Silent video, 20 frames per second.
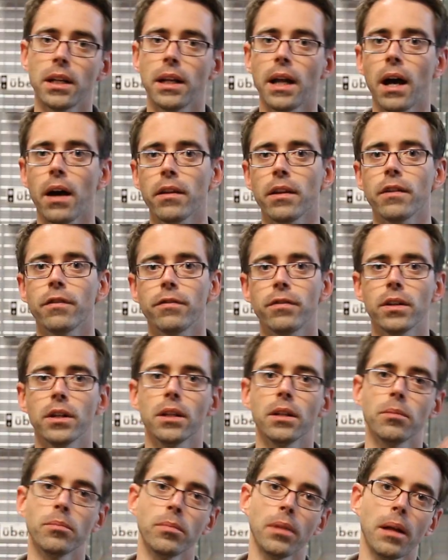and how they
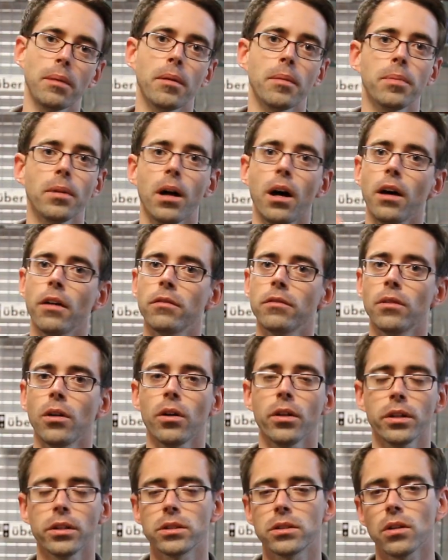fit and blah blah blah and
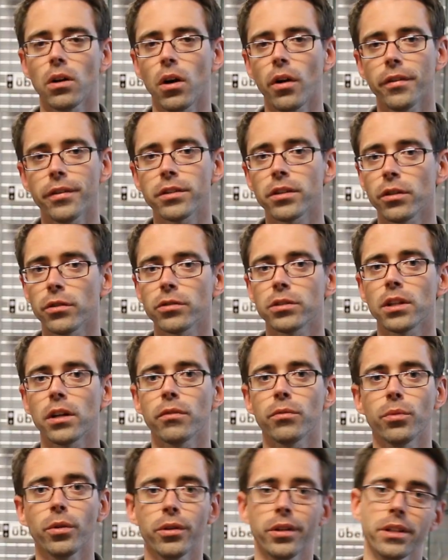all this other
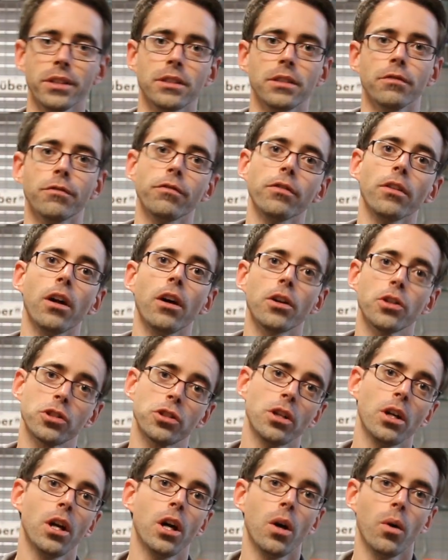stuff. Will they sit
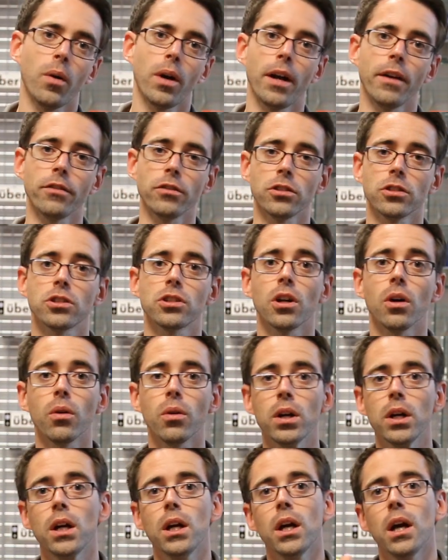flush, whatever.
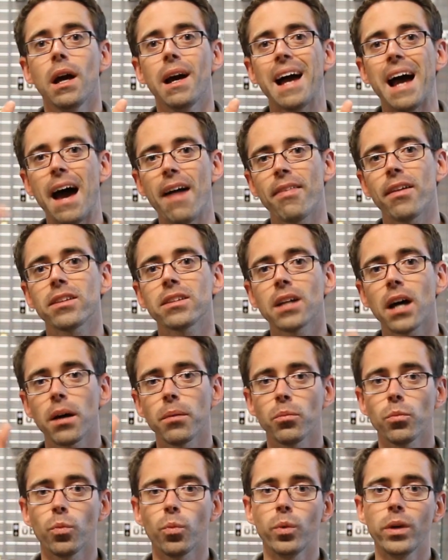So at that
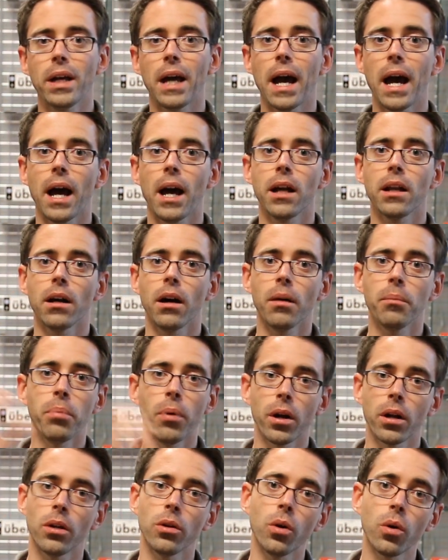time we had a
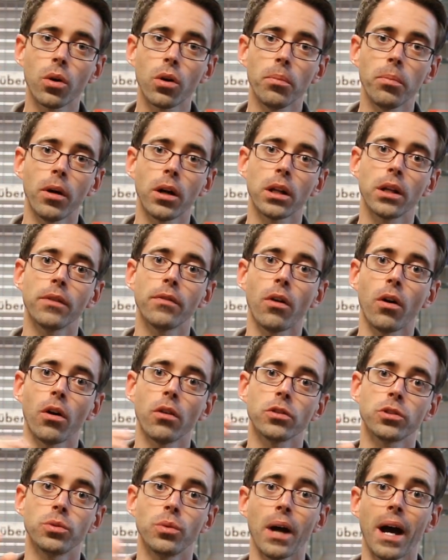local buddy of
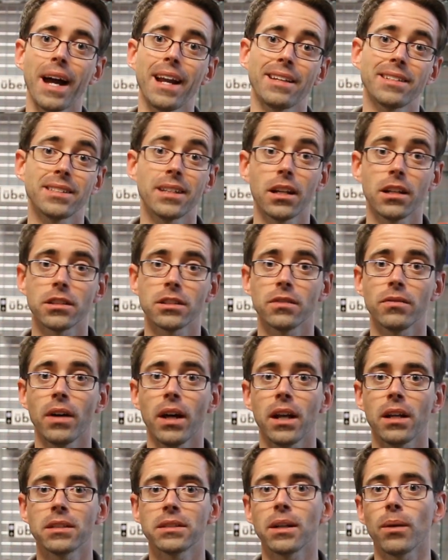ours who had a set of
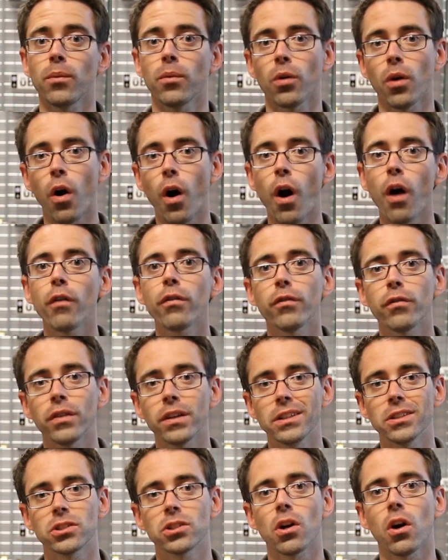Savannahs that were off of
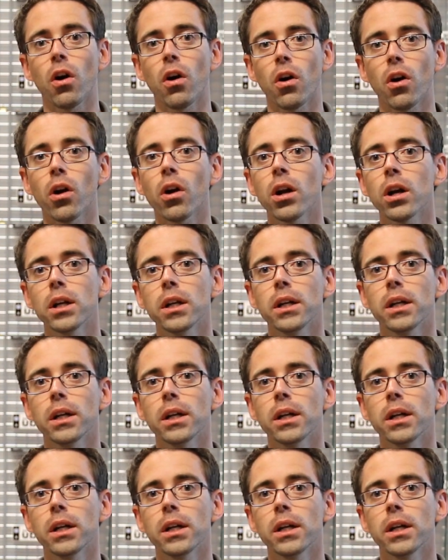his car.